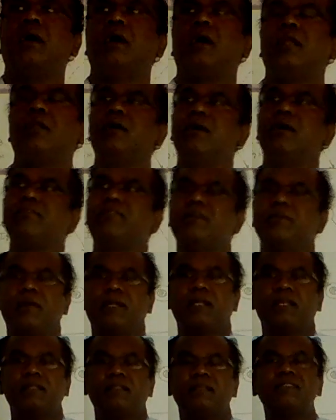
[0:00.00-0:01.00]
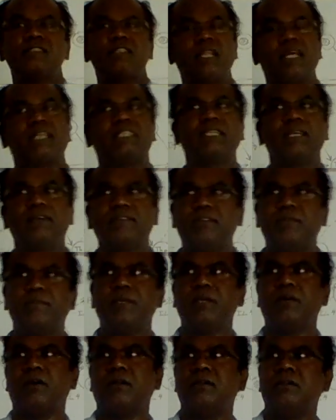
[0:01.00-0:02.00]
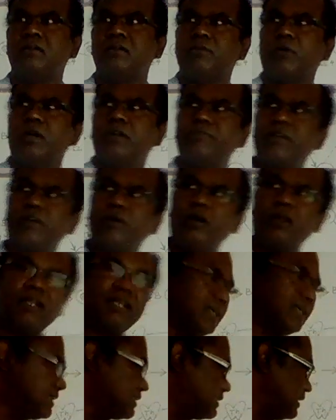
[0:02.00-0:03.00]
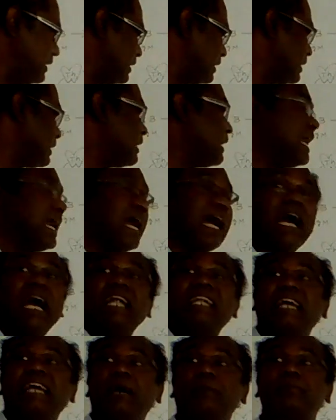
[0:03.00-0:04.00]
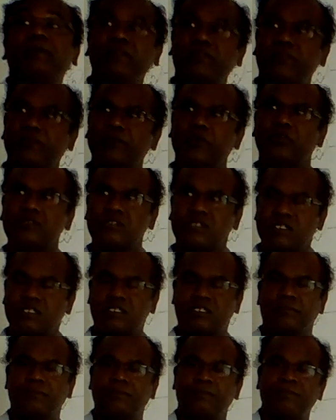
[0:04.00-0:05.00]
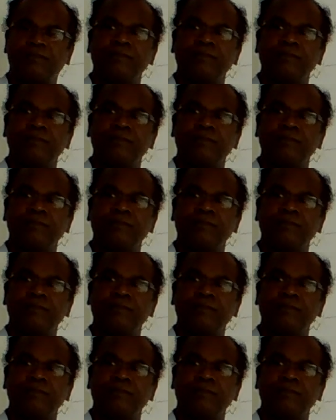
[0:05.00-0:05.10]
Hello everybody, this lecture will be on what we call it as the adaptive immune system.